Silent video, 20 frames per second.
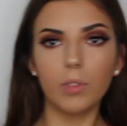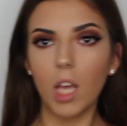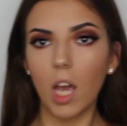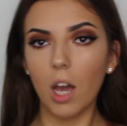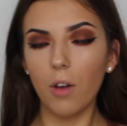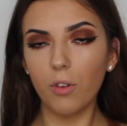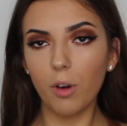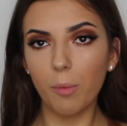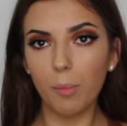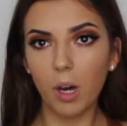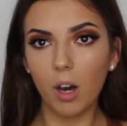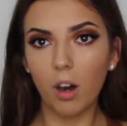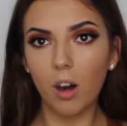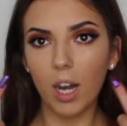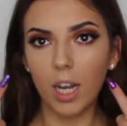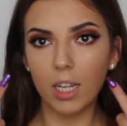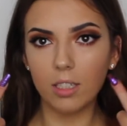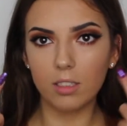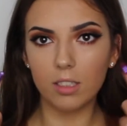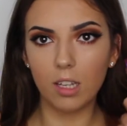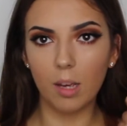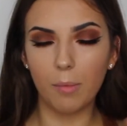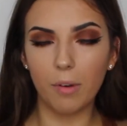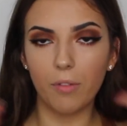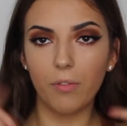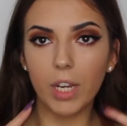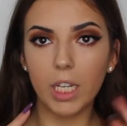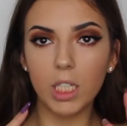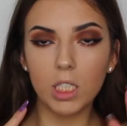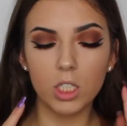Now I've got my eyes and my
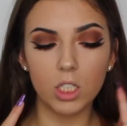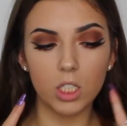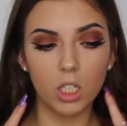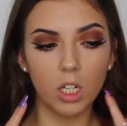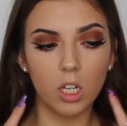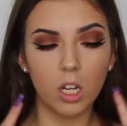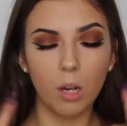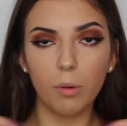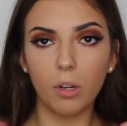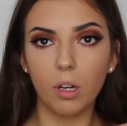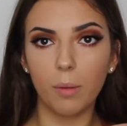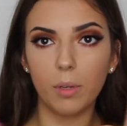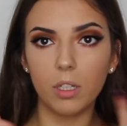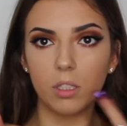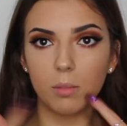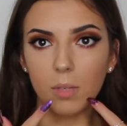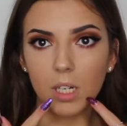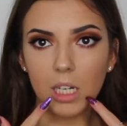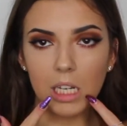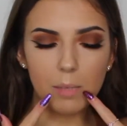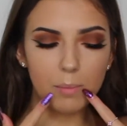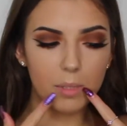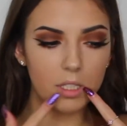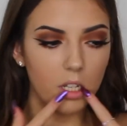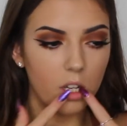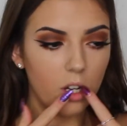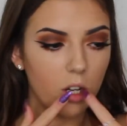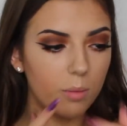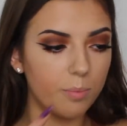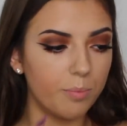face done, I'm going to put some
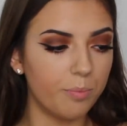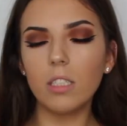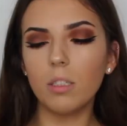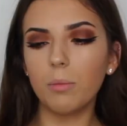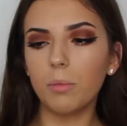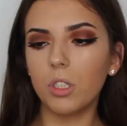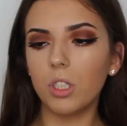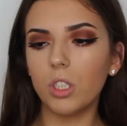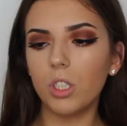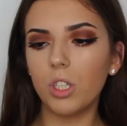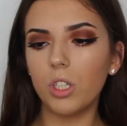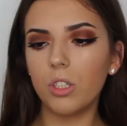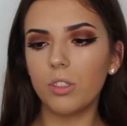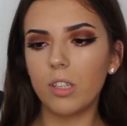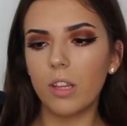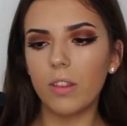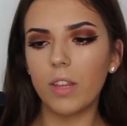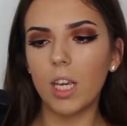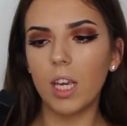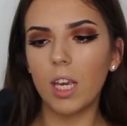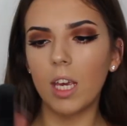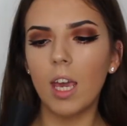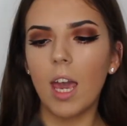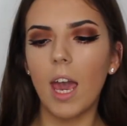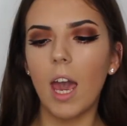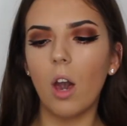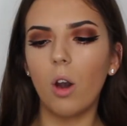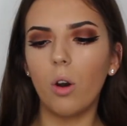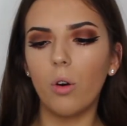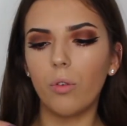lipstick on. First I'm going to use the
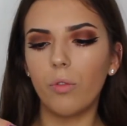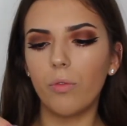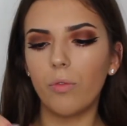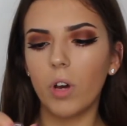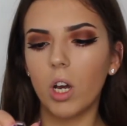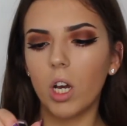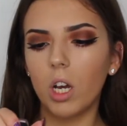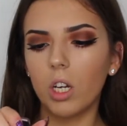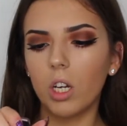e.l.f.